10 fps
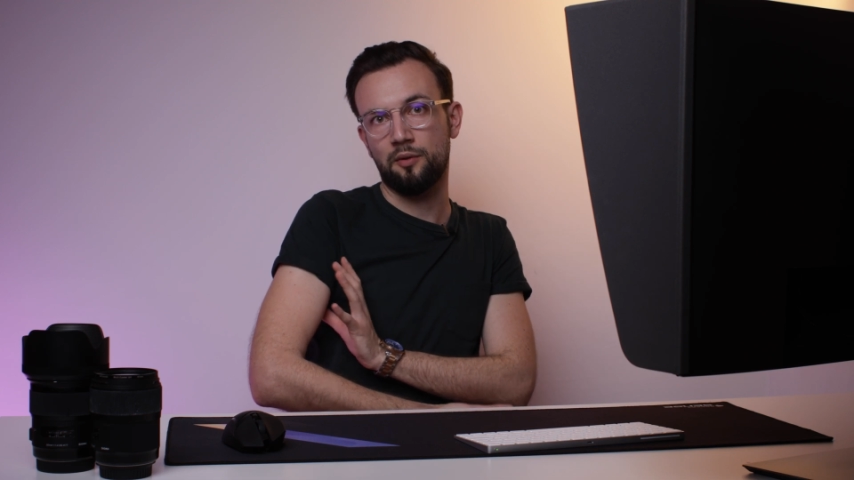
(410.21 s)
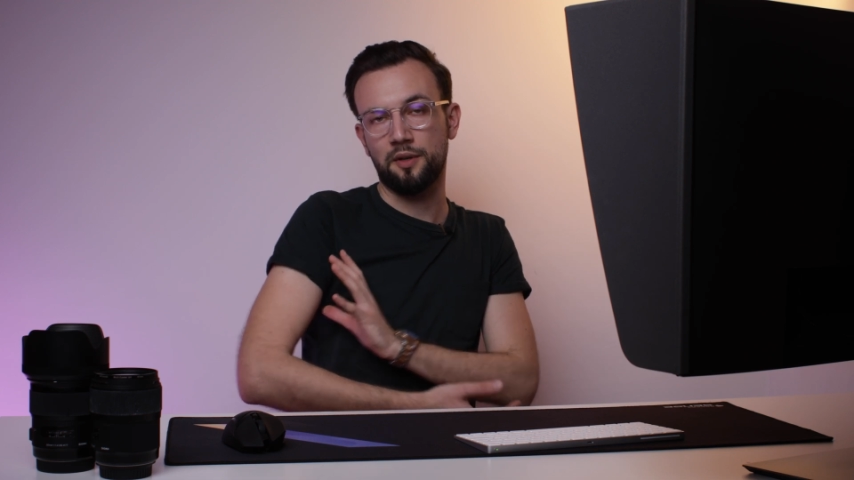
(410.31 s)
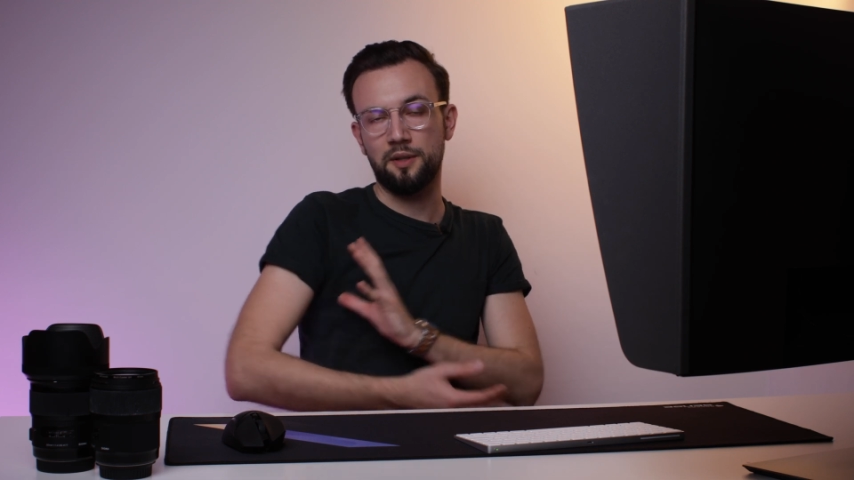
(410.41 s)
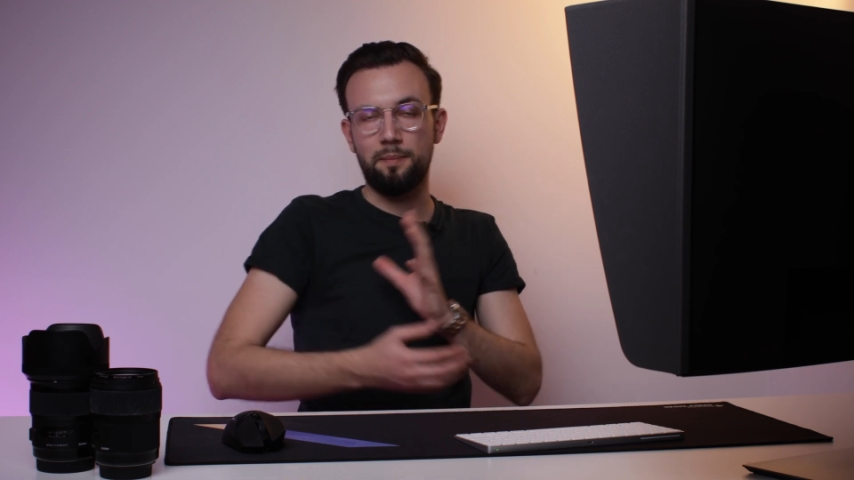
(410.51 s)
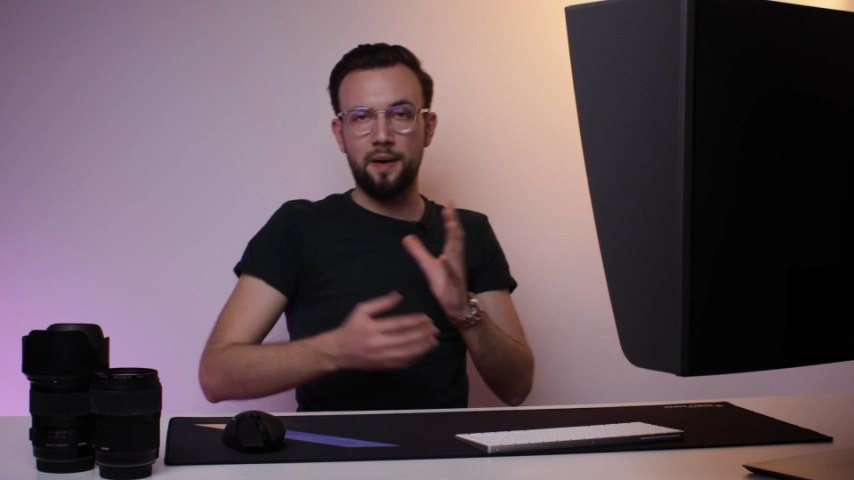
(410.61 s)

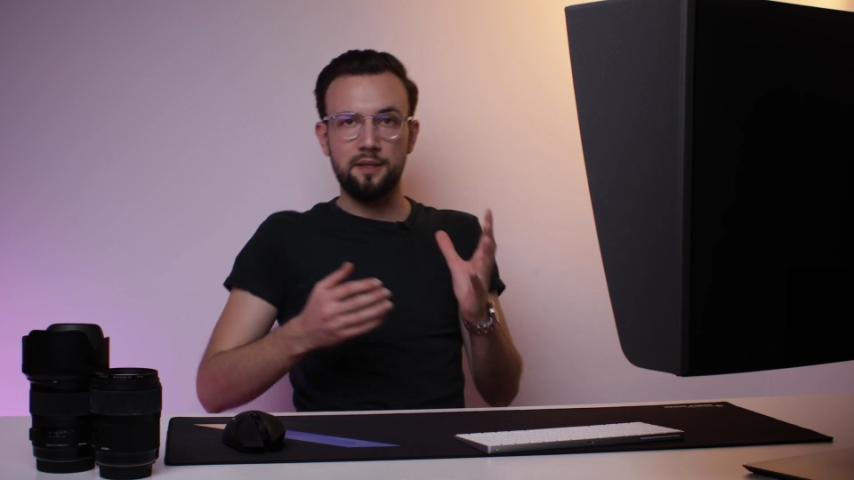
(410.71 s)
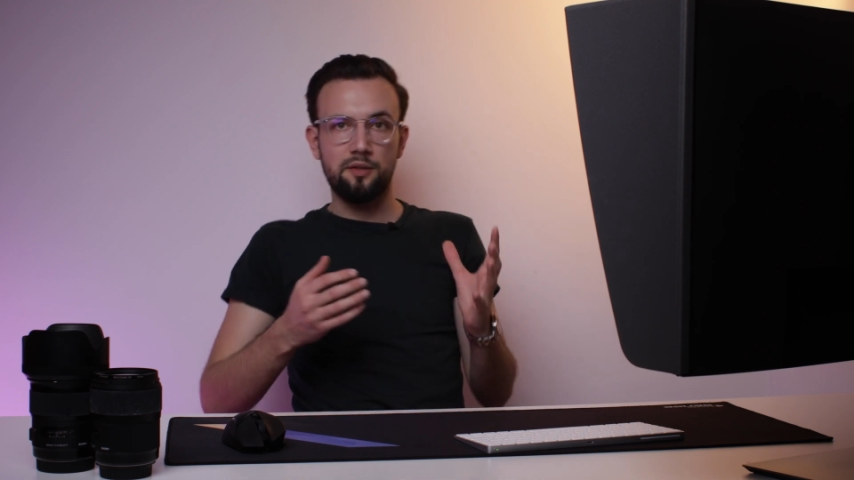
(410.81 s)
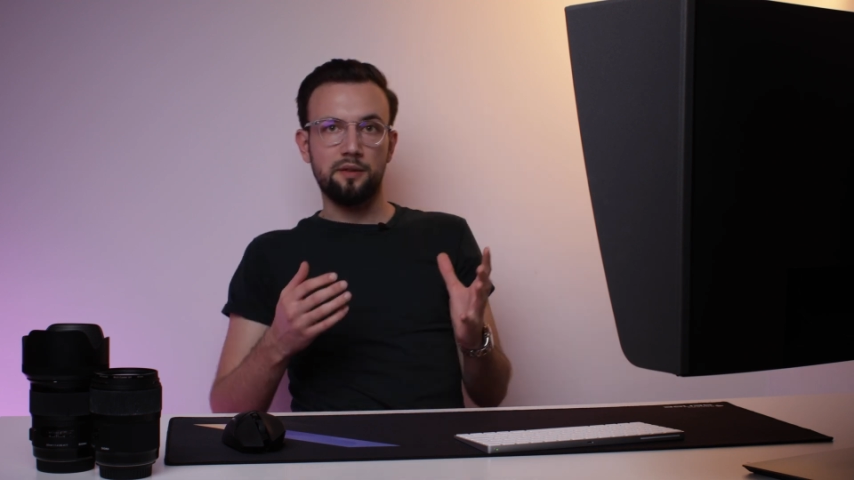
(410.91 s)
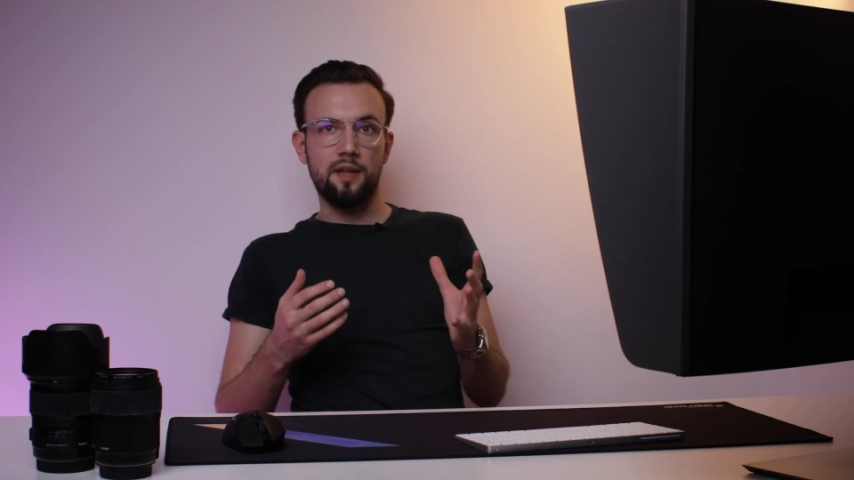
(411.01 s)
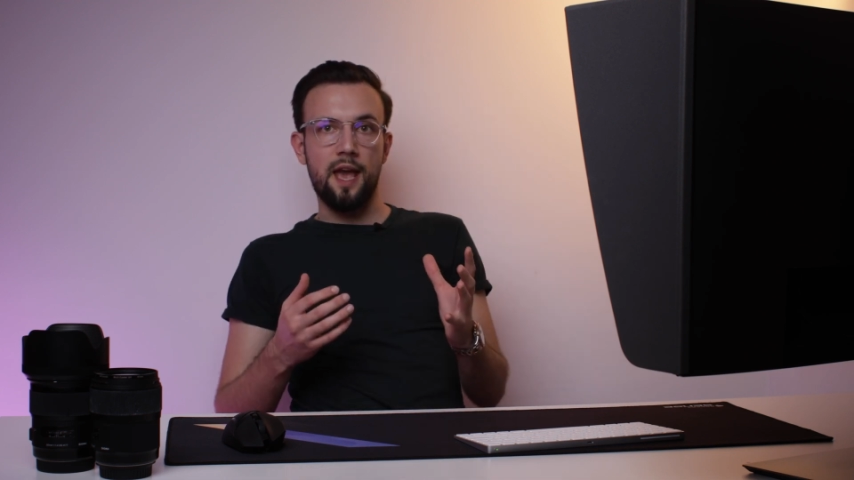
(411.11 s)
or depends
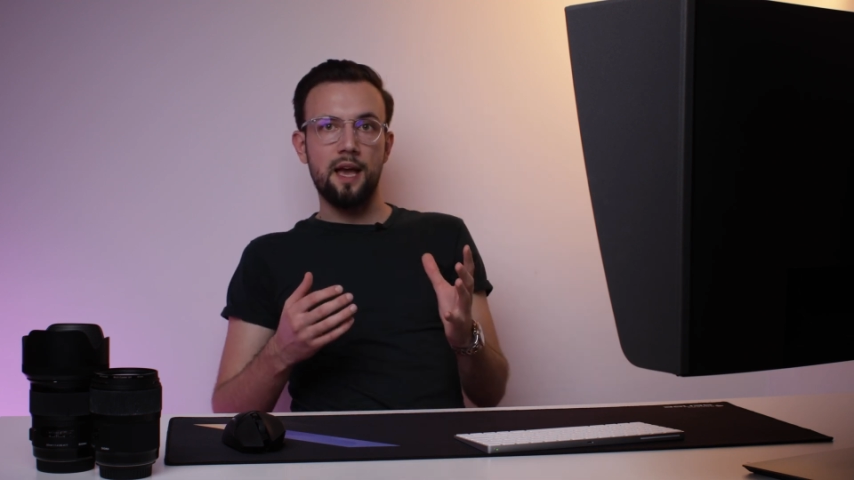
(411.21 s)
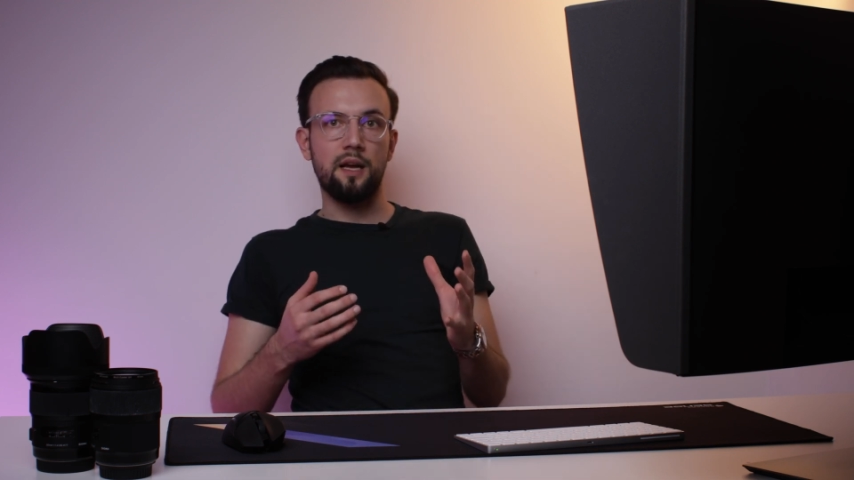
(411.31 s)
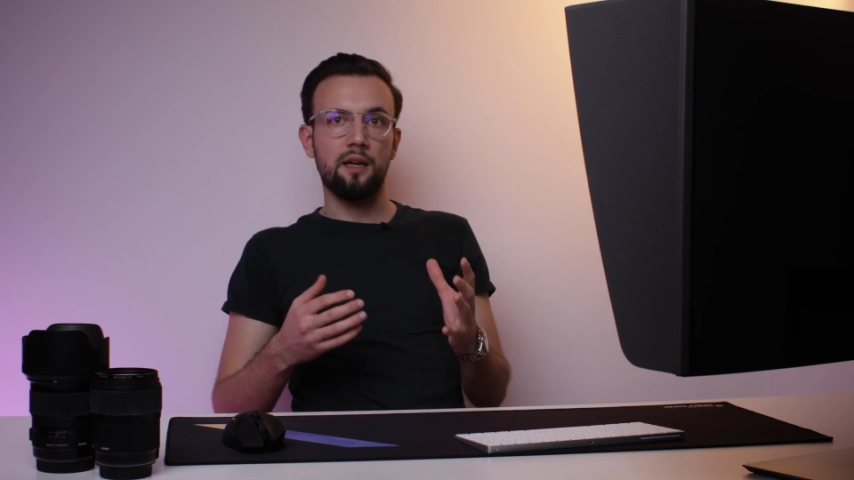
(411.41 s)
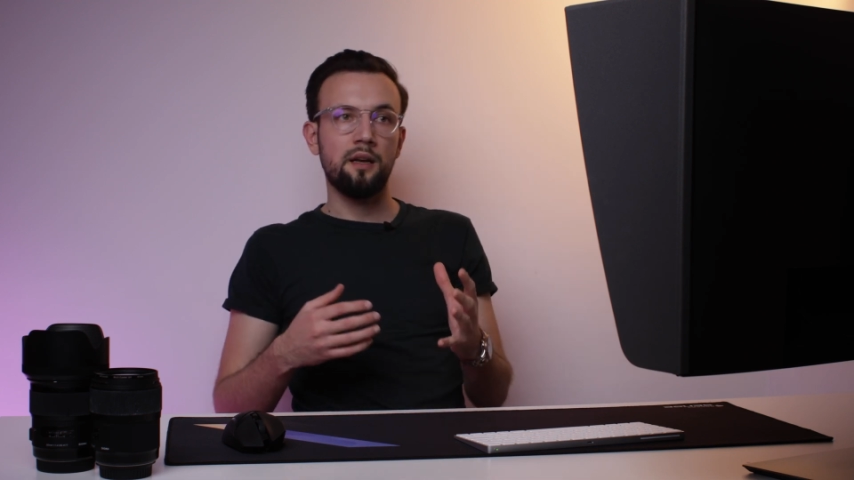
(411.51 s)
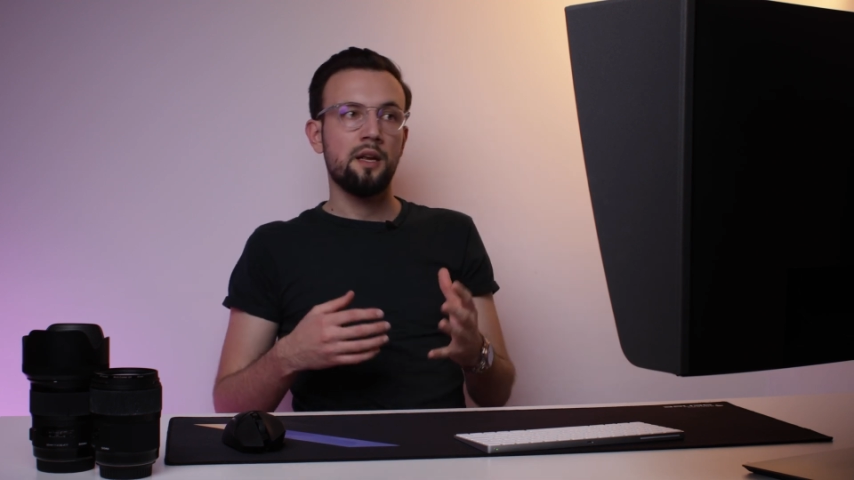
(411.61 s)
on the
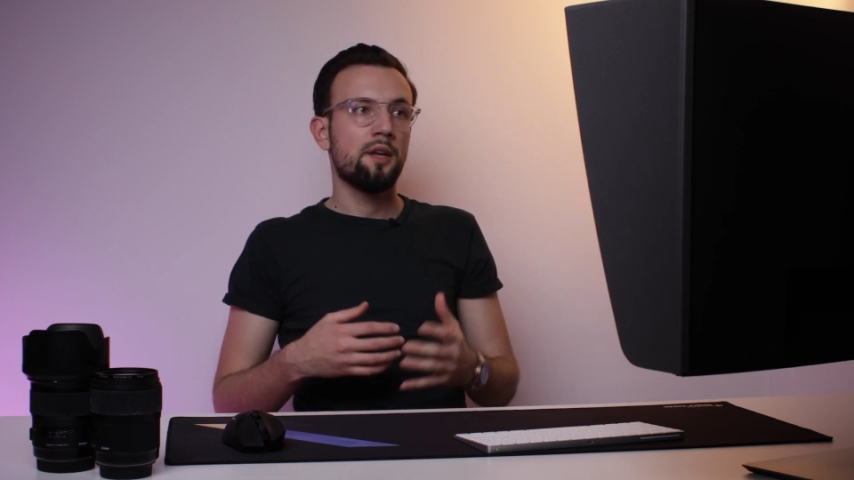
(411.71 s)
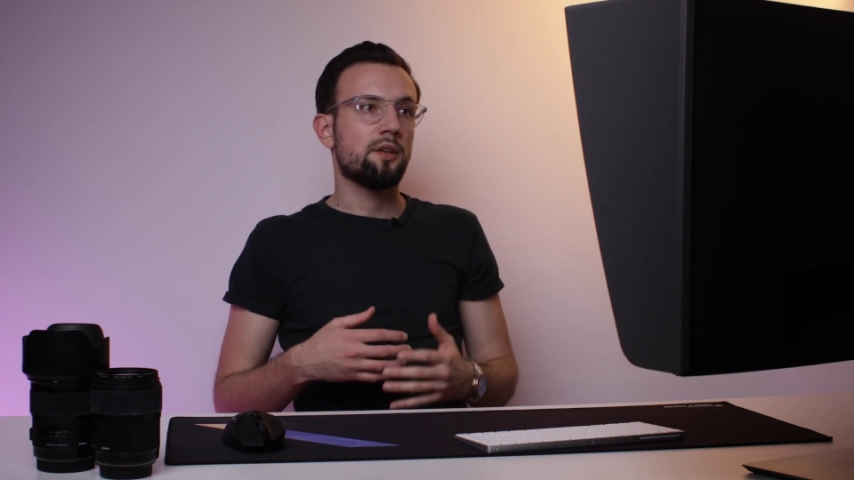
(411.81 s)
angle.